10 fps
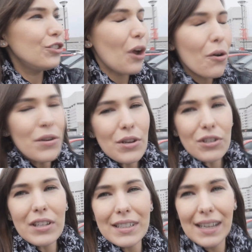Joe
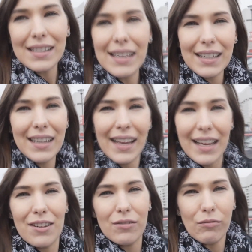usually does it
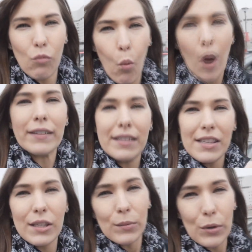in one
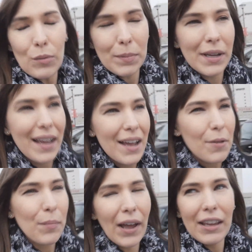swoop,
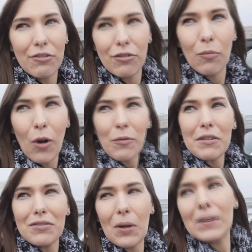but from what
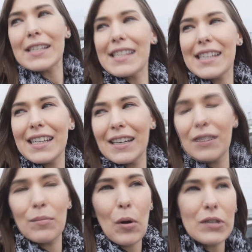we've noticed
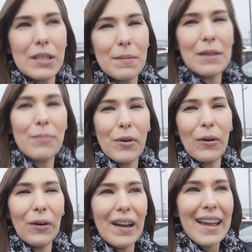here, most
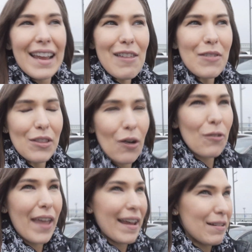people, even
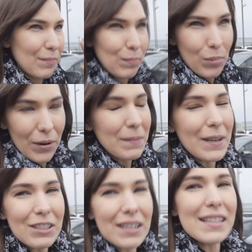though they pretty
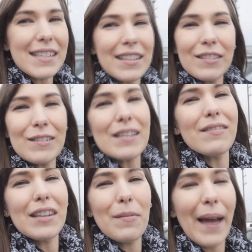much
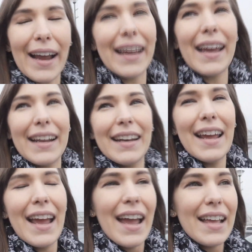exclusively back in,
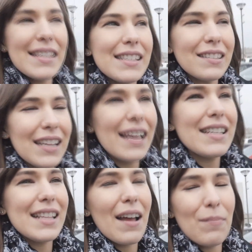it still
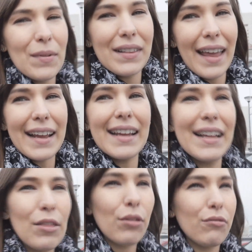takes them like
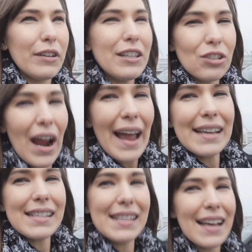3
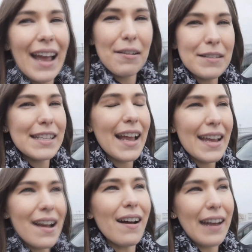tries, I would
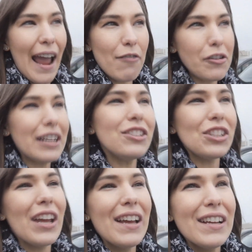say, on
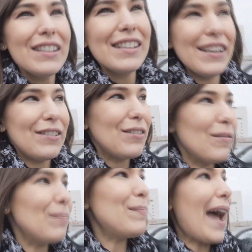average, to
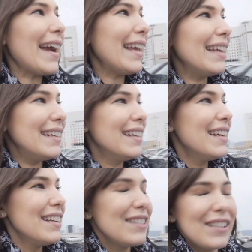back in
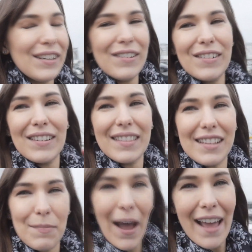to
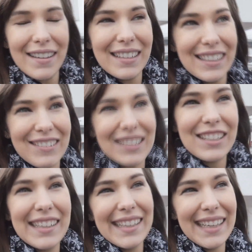the spot,
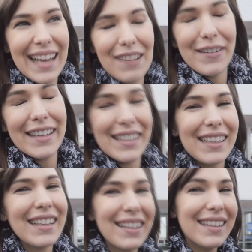which I find
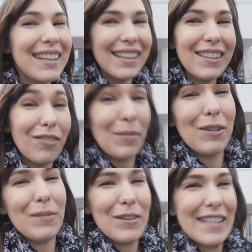a little bit
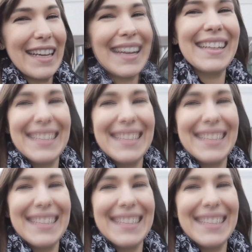amusing.